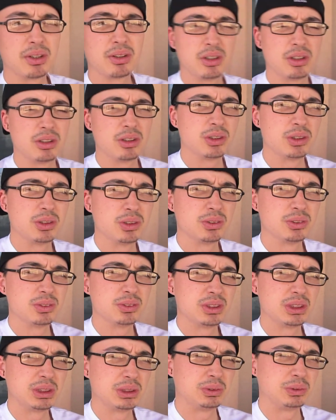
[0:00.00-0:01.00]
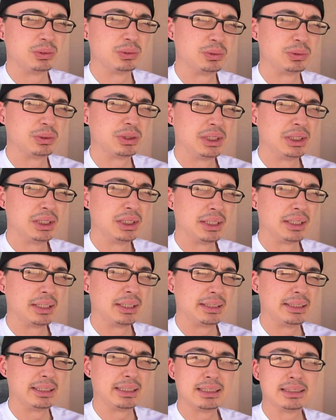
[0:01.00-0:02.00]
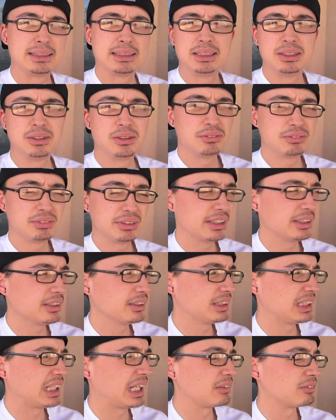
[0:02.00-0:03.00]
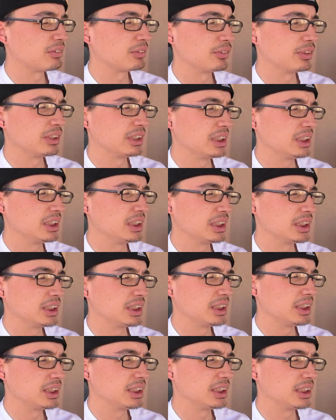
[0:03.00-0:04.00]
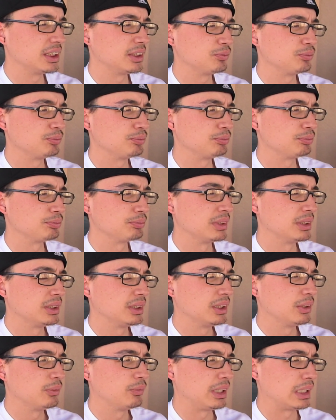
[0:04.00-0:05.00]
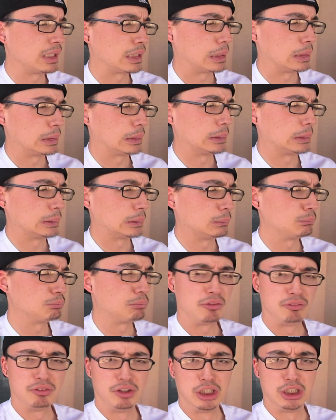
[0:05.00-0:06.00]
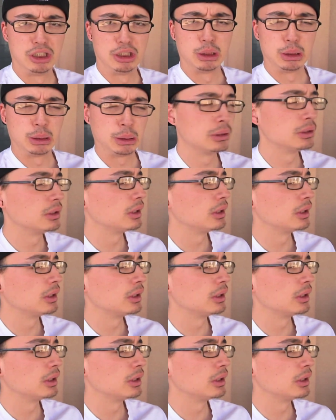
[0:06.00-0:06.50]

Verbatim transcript: are gonna go to uh, the casino over here. They have a really good, um, what do you call it, buffet.